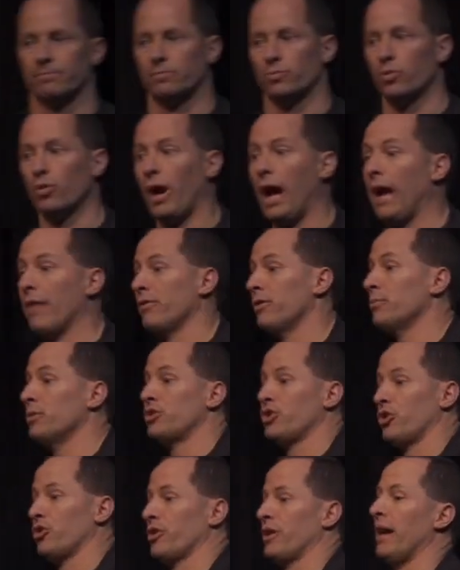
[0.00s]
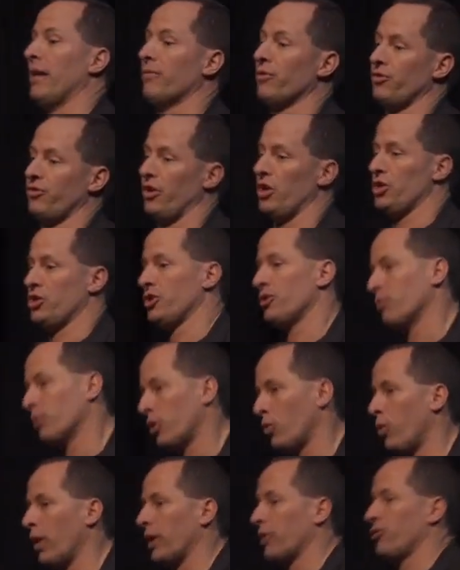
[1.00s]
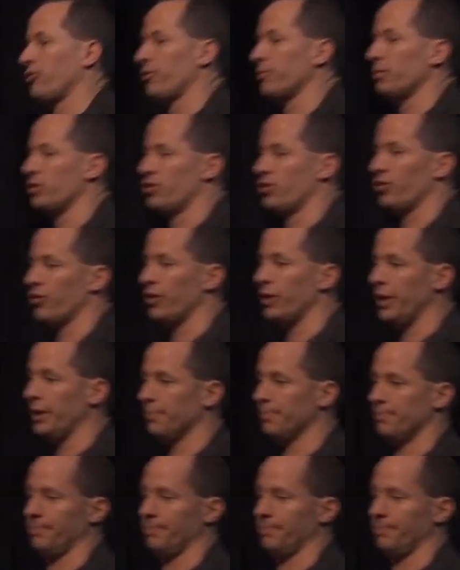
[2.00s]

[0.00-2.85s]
We're having a mature conversation. It requires some maturity.